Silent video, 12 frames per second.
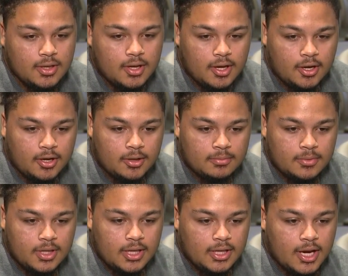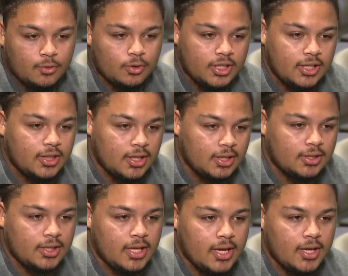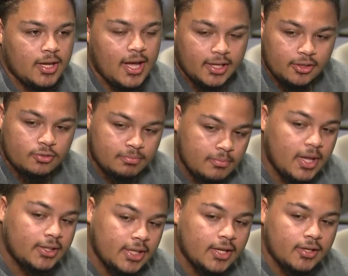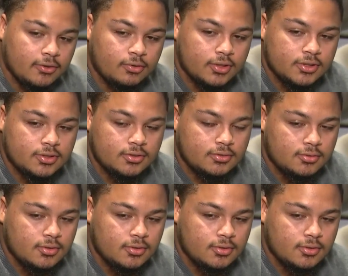um, and I really think that I can make that difference,